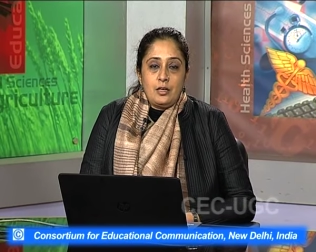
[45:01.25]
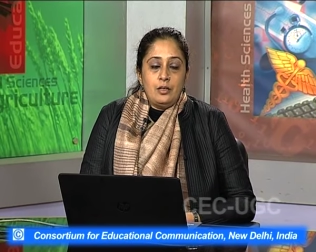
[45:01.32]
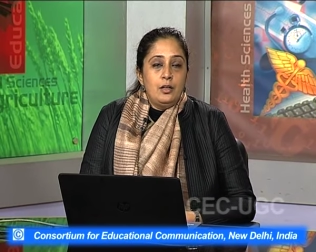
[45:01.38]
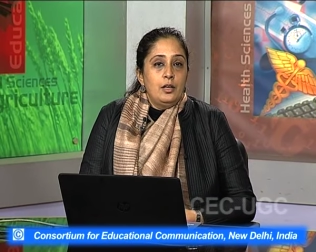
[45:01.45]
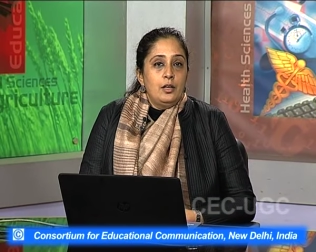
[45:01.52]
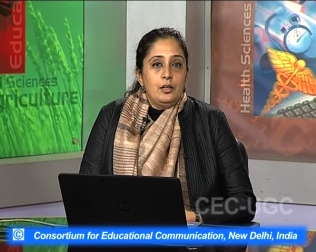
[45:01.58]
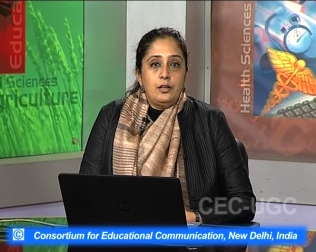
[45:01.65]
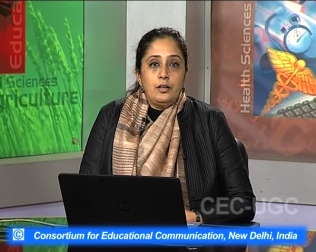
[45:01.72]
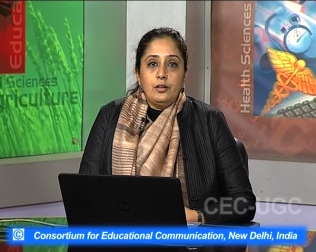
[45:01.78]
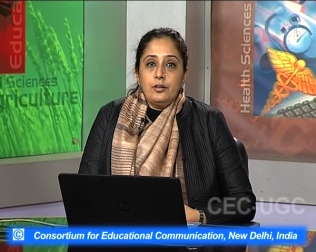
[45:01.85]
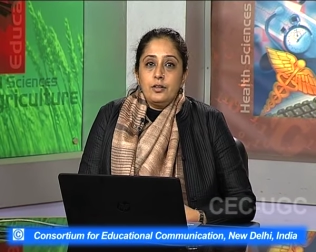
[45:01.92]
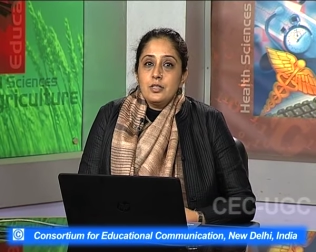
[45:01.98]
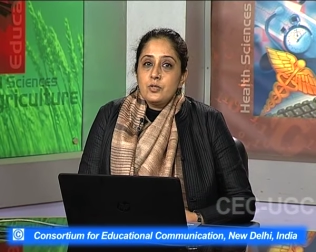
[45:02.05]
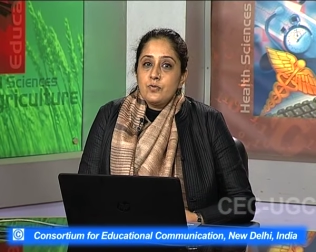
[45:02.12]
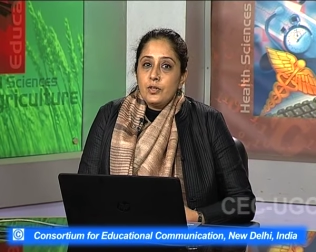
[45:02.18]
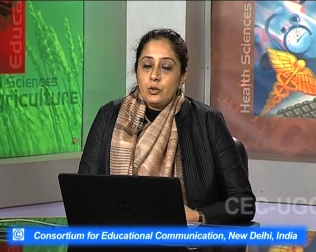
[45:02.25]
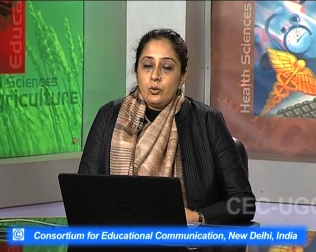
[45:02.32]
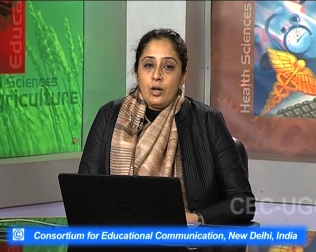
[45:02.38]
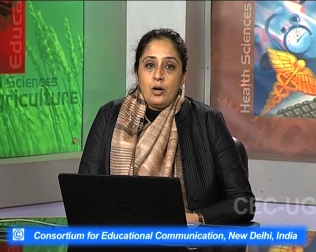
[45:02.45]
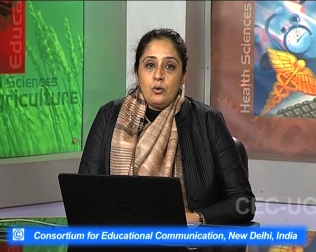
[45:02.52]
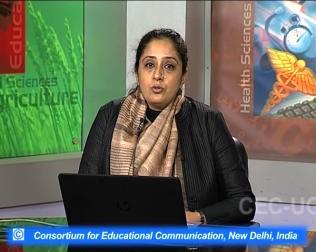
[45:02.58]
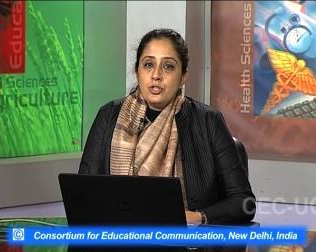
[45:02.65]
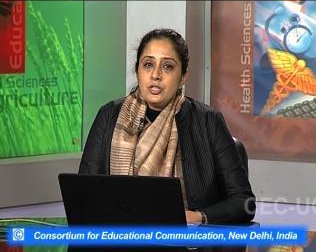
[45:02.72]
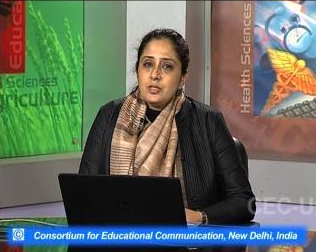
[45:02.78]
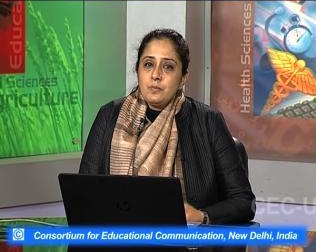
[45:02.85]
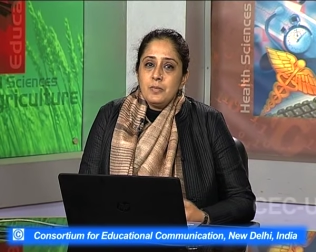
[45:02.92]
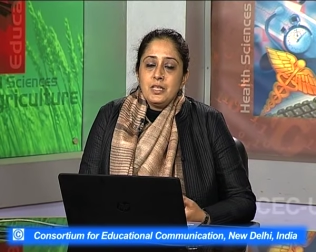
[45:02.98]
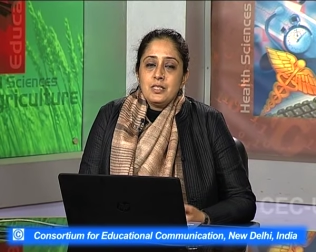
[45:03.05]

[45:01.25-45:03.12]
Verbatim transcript: And here is Vidula who just